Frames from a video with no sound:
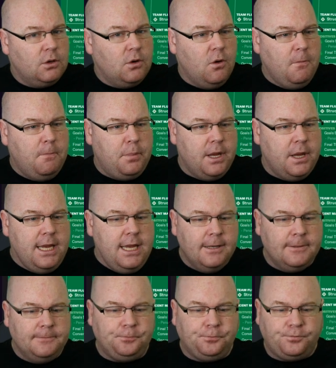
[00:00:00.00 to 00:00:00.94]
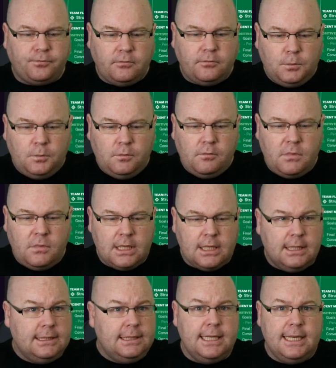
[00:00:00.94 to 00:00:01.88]
Could be
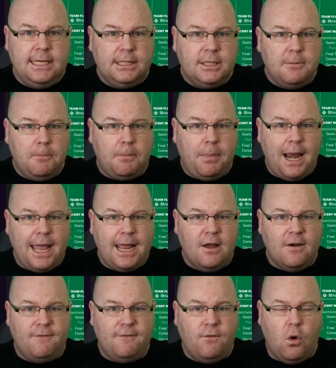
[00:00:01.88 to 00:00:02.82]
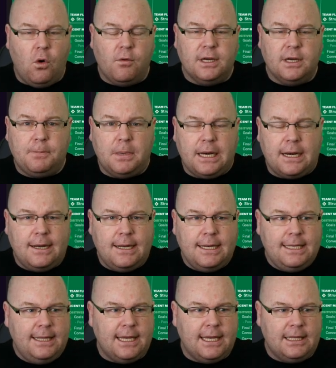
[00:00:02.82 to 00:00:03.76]
a decent player for us, but
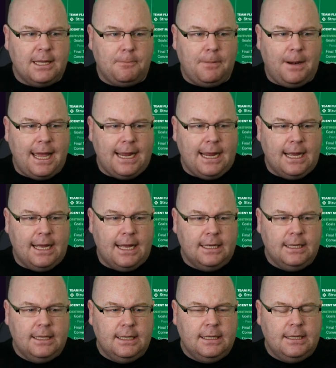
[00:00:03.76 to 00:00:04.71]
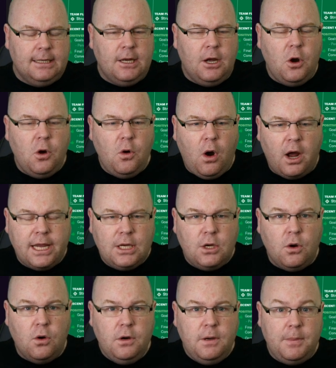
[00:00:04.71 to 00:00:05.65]
I think the player who I
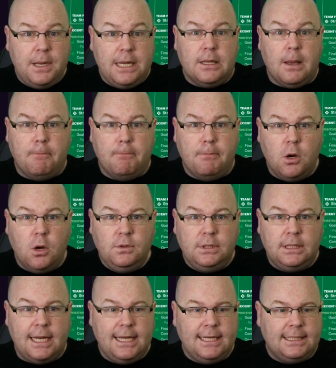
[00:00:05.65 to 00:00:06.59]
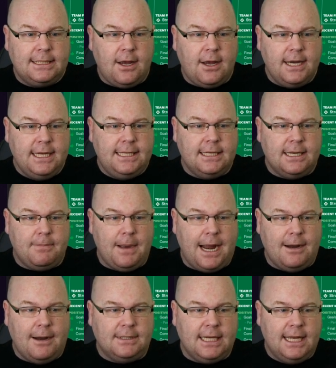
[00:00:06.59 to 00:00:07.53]
could be the most excited
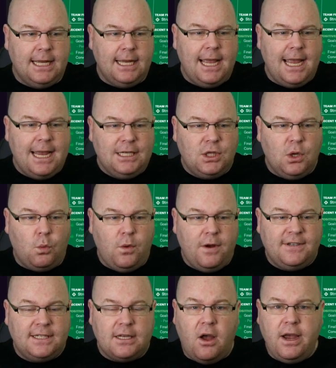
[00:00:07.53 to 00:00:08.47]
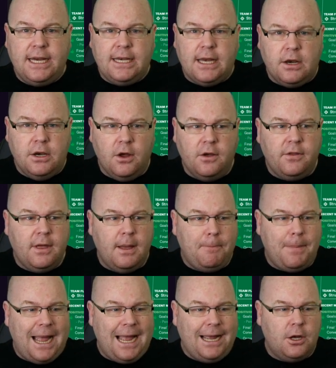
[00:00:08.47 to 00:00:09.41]
about is that we've signed another
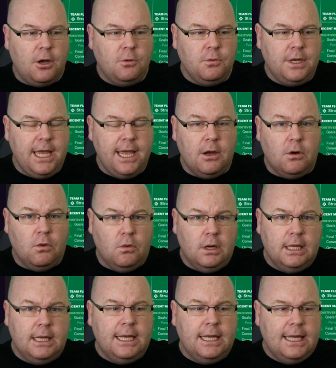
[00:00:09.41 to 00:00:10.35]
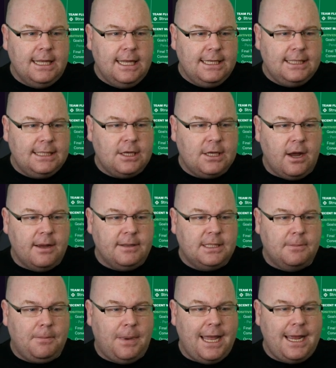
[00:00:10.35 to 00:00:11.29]
Paco Gil, this time
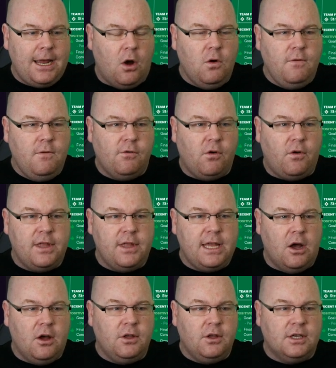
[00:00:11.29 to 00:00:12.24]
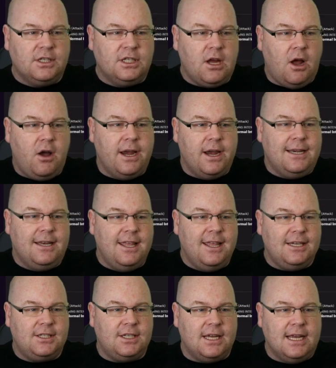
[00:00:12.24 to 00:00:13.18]
to play over on the other side.
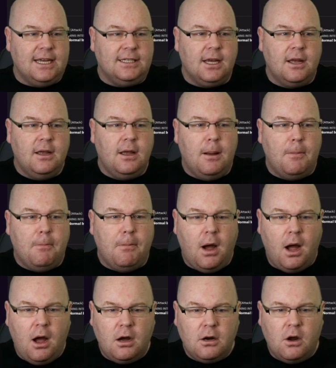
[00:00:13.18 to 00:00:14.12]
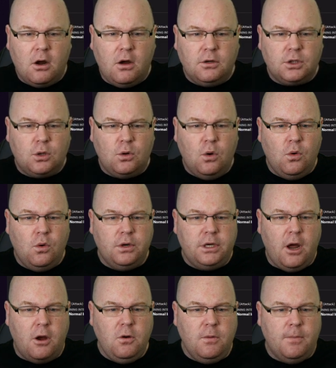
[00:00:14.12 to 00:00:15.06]
This is Marcos
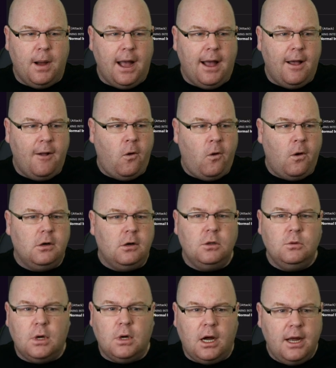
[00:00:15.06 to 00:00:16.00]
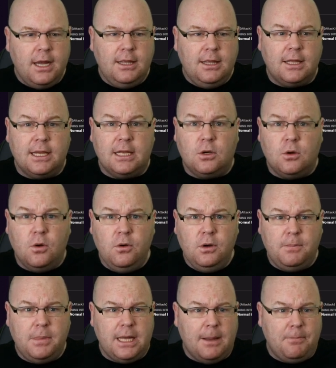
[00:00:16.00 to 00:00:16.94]
Cordoba, who I think
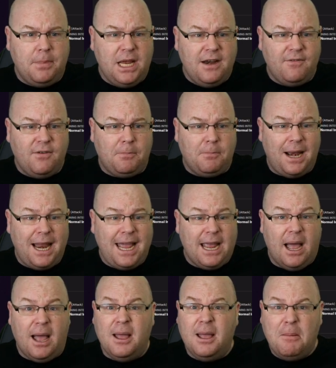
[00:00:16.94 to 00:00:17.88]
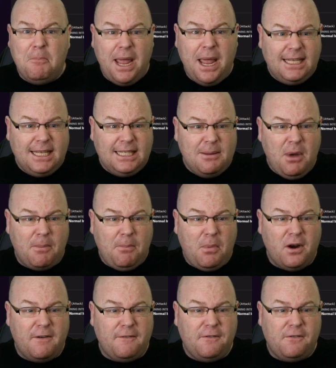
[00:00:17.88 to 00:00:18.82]
could be a bit of a player. Picked him up
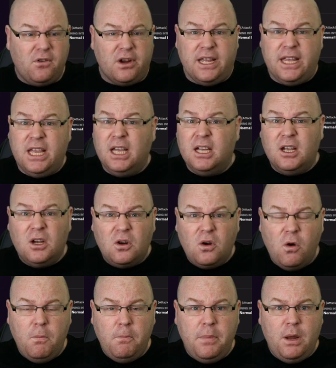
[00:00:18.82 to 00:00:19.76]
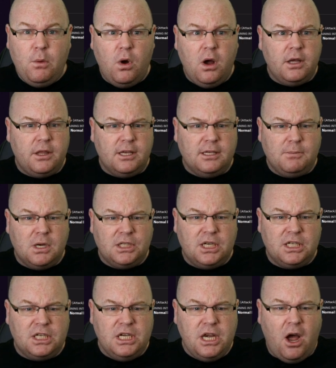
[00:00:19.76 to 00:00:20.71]
on a free, could be worth as
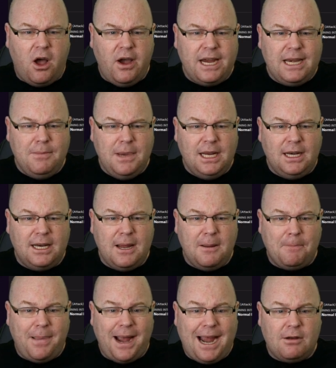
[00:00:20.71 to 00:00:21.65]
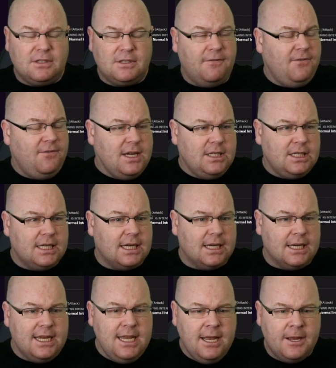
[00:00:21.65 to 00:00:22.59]
much as nine million pounds
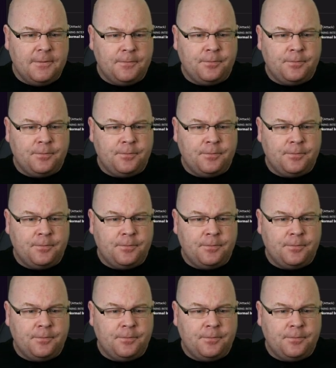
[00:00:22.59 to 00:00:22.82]
physically.